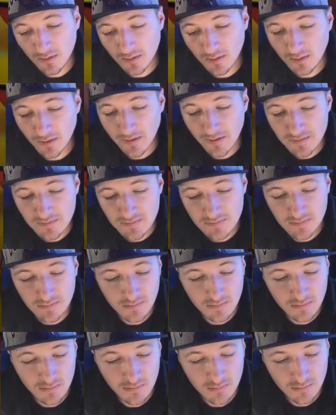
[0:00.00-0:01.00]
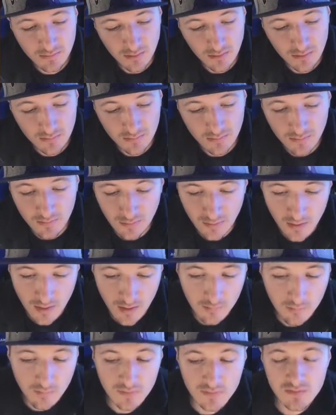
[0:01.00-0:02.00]
and i got sick and then the
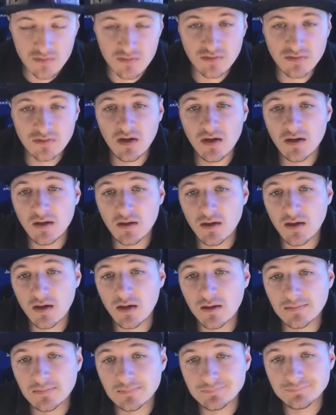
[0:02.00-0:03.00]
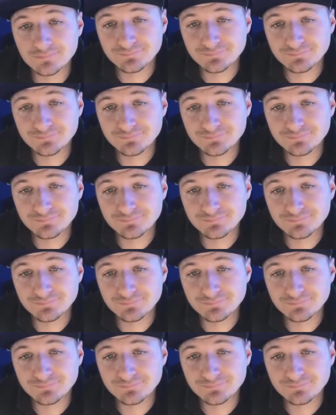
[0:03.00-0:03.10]
cameras kind of got